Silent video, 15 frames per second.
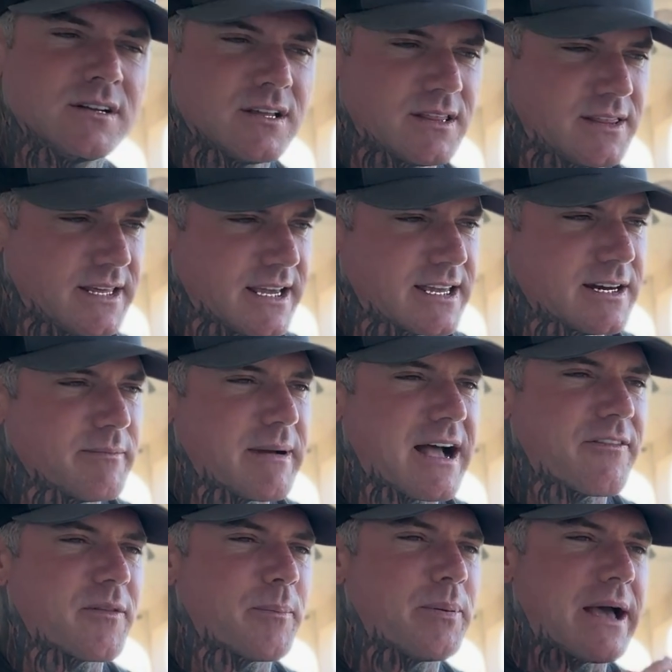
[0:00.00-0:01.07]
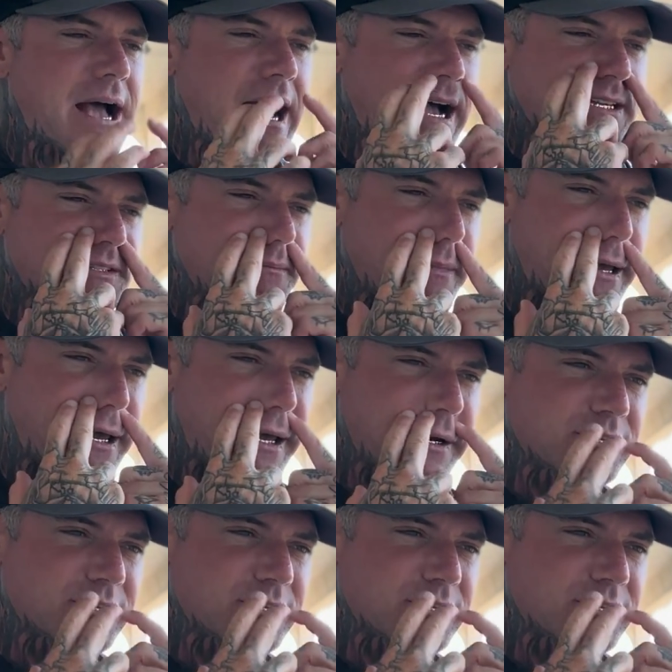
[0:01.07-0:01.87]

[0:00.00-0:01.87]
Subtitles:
Thinking about the past, man,